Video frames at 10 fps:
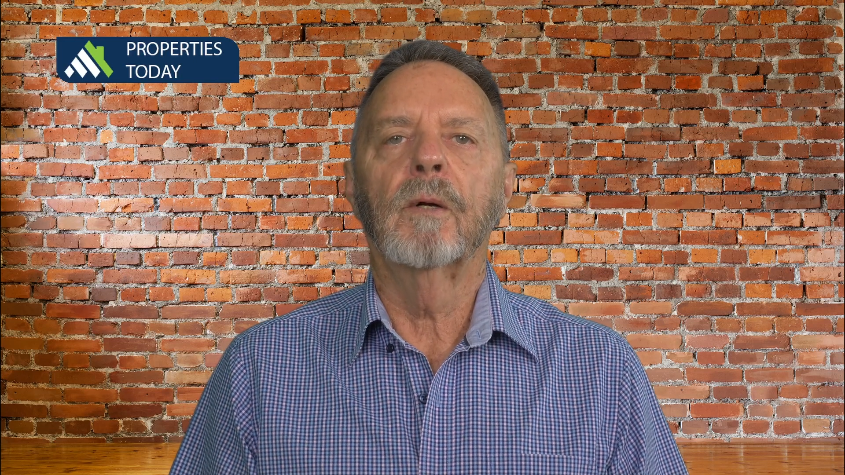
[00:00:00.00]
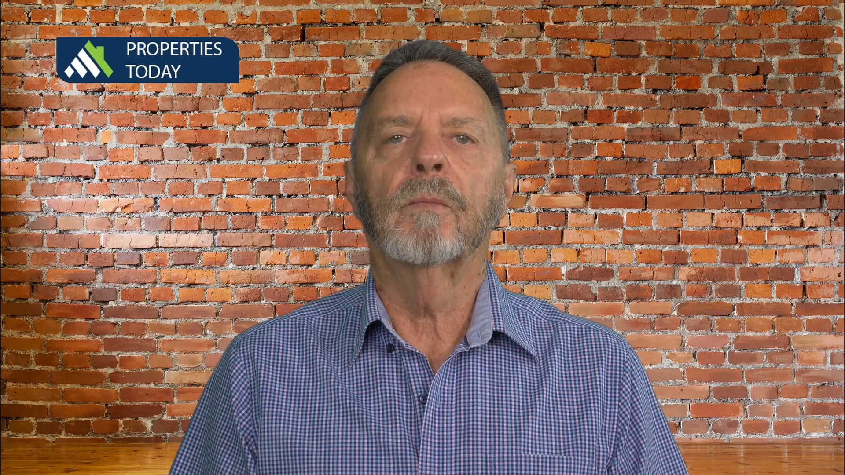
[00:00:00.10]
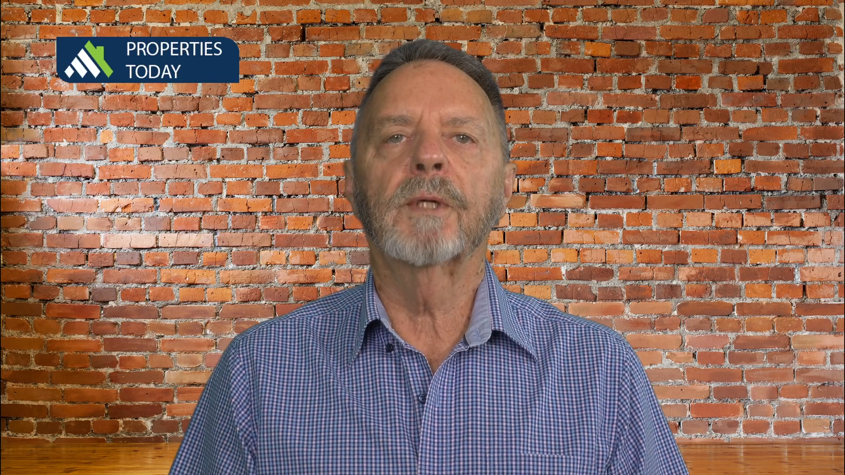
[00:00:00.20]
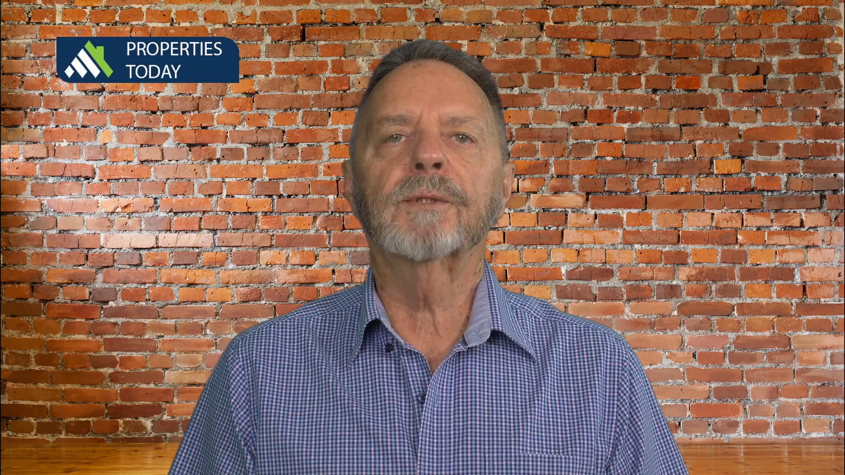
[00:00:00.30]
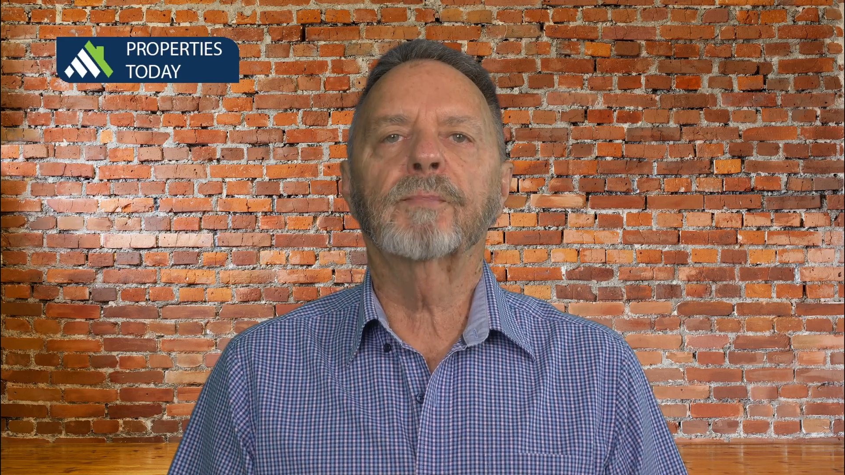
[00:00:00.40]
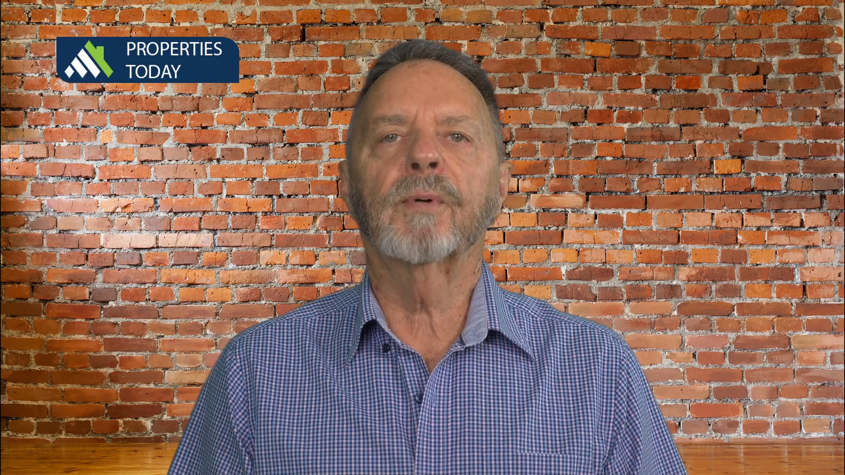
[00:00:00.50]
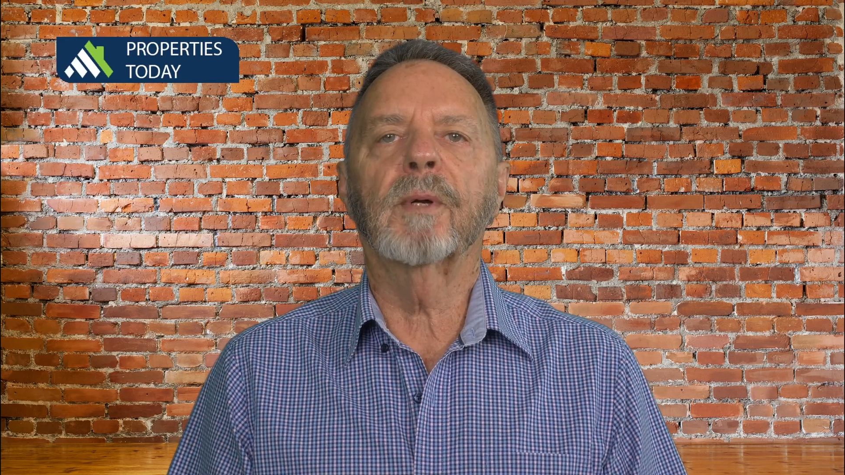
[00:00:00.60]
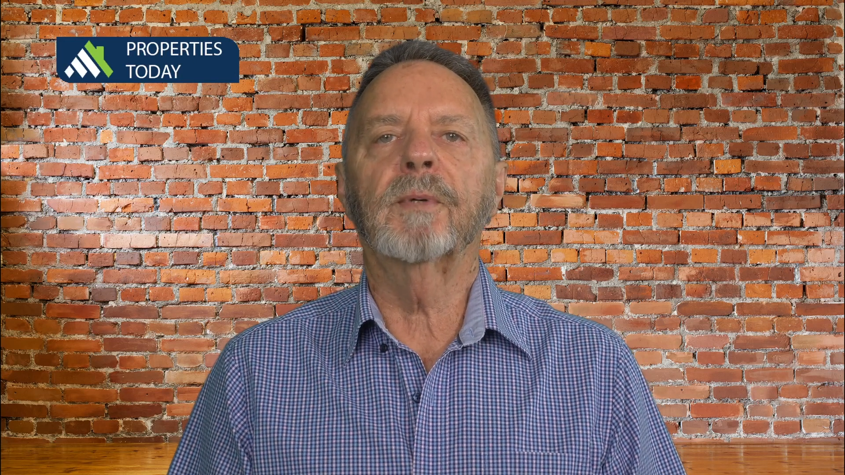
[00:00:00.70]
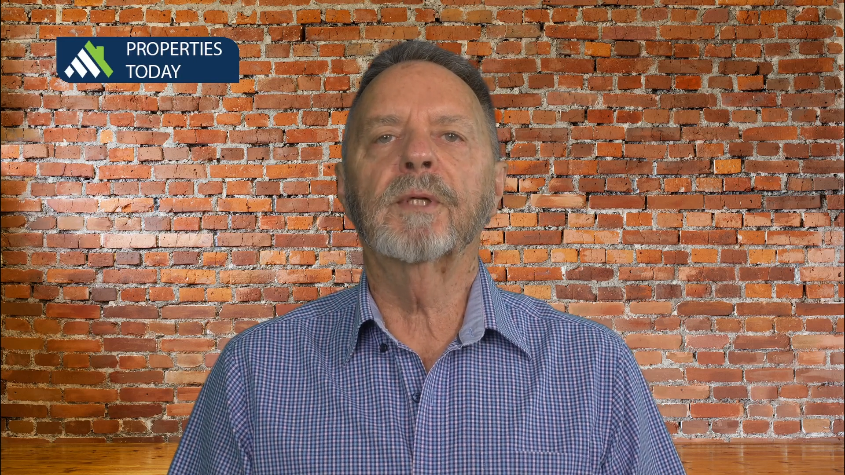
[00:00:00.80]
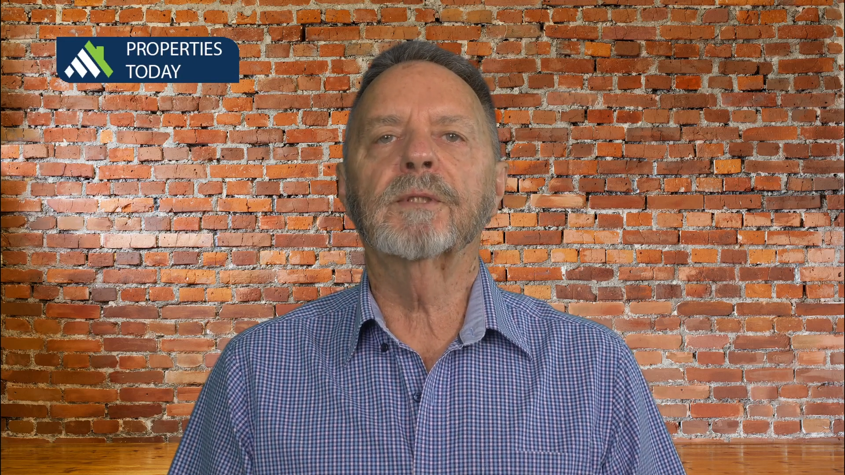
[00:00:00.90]
Once a
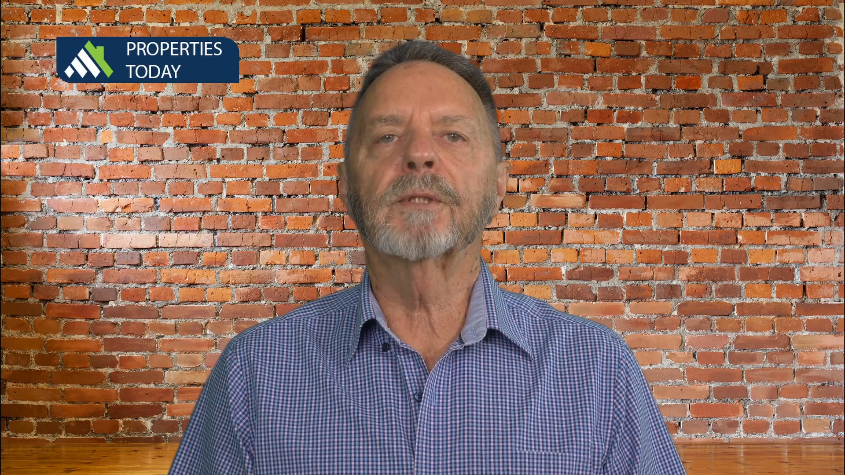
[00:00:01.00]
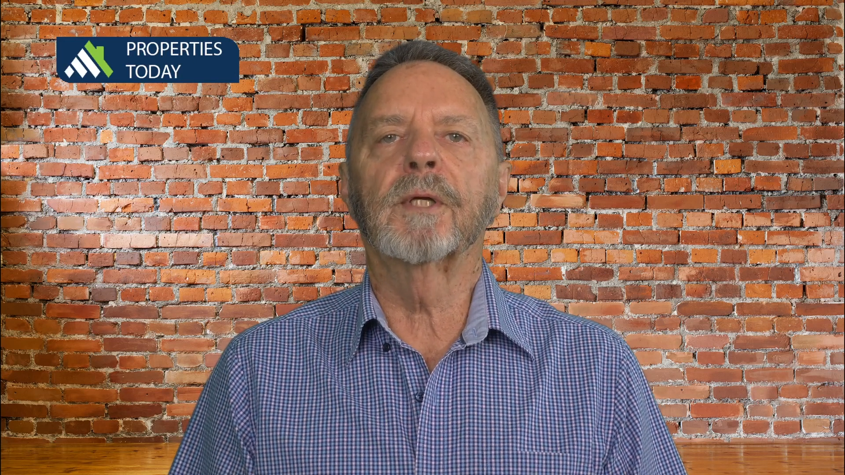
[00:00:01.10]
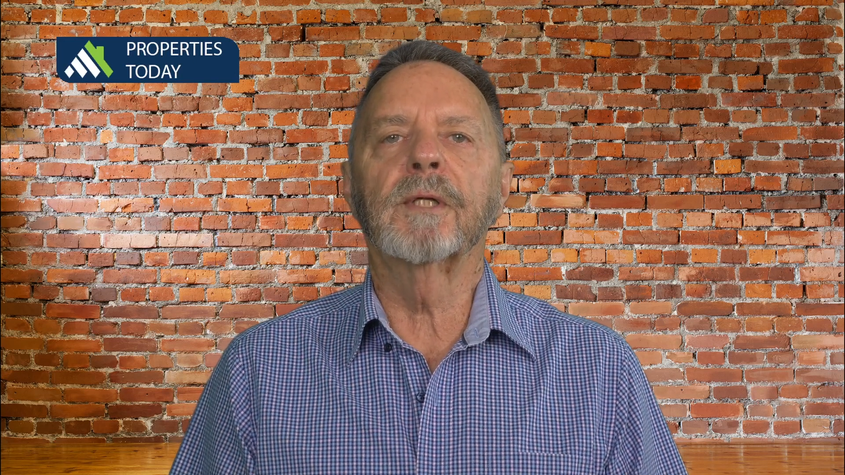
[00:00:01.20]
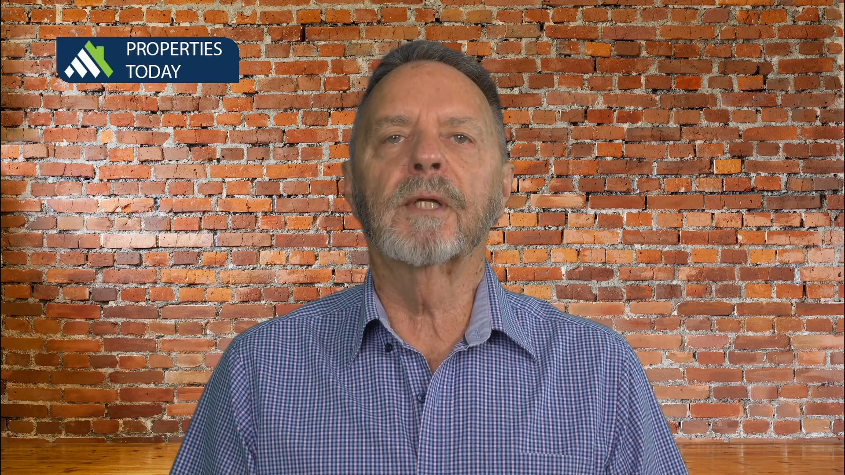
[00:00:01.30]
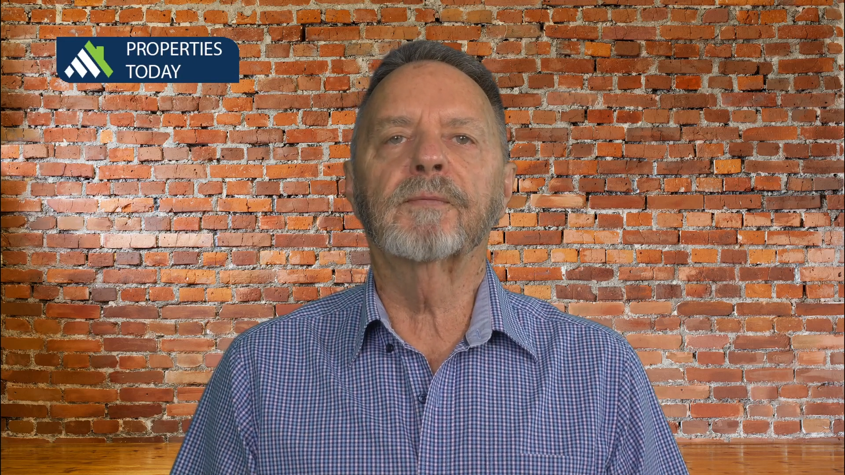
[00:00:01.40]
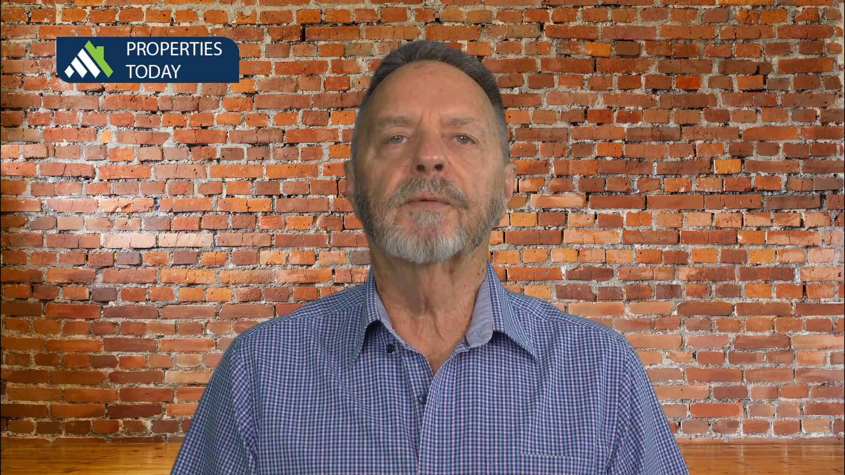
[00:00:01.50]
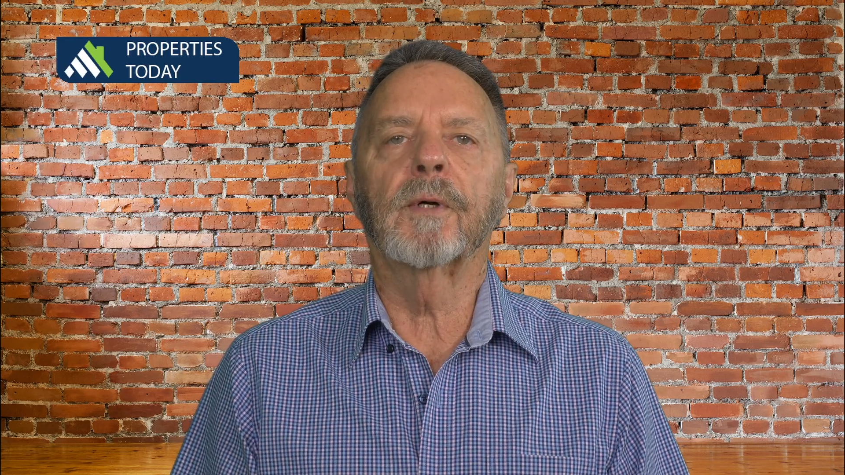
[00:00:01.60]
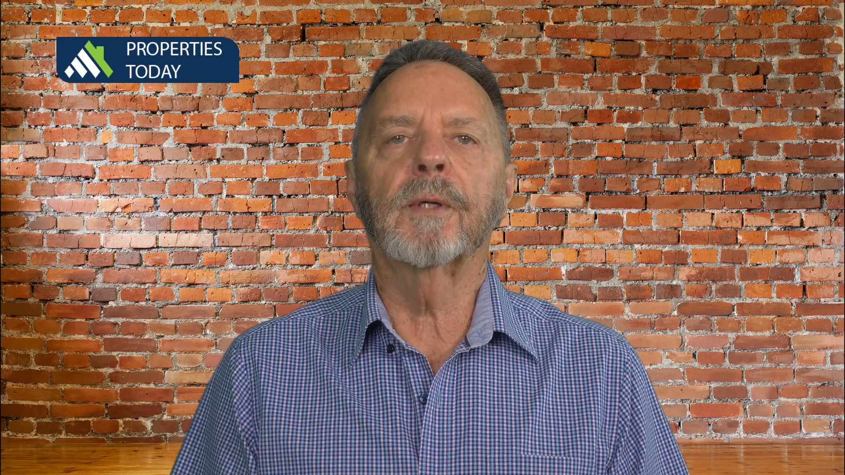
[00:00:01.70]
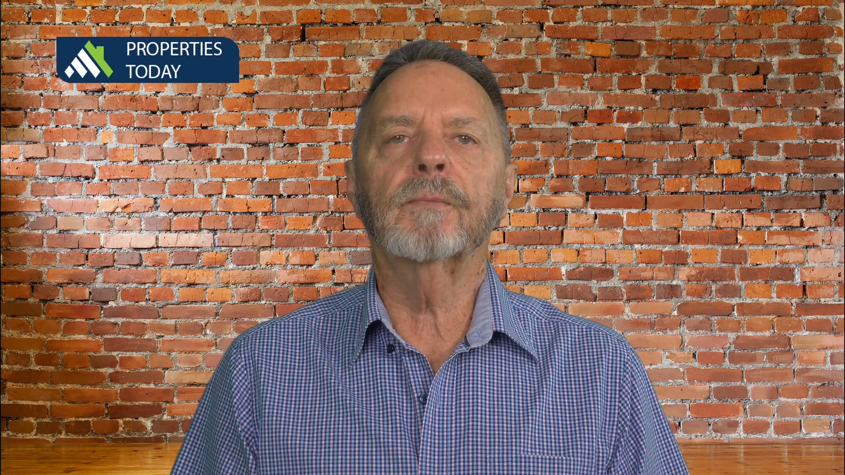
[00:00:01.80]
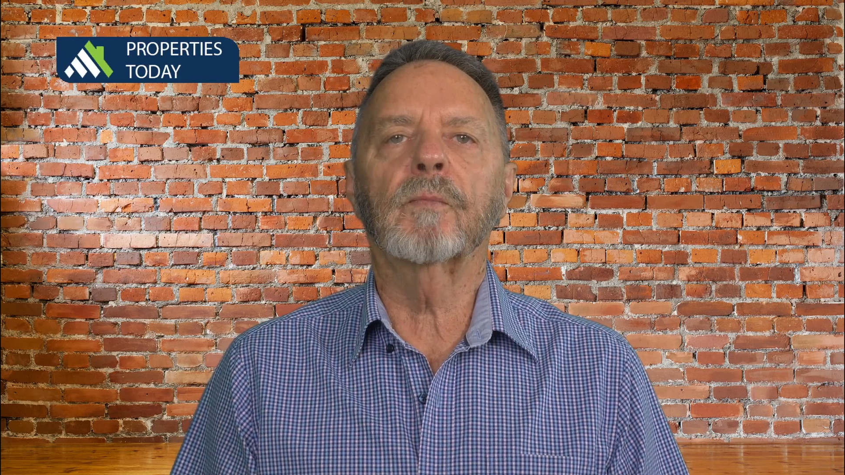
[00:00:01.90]
property is
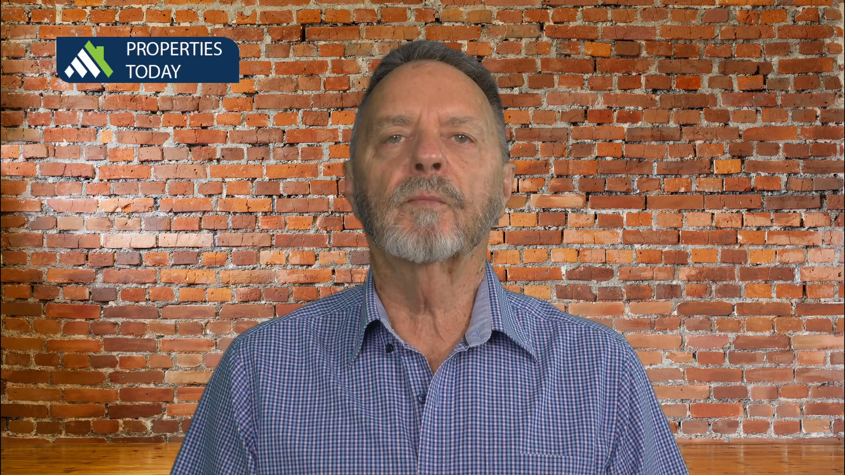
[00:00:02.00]
identified,